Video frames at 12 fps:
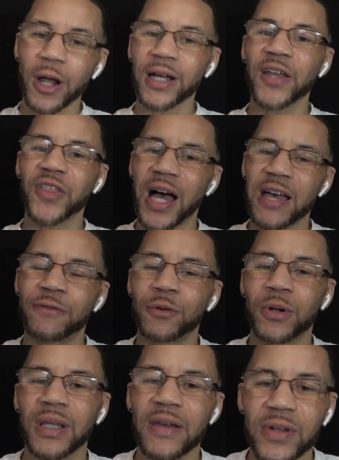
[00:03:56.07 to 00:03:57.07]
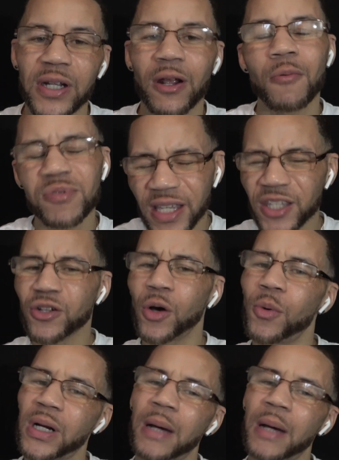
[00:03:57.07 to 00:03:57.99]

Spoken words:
I got the iPhone 11 here, I was like, you know what?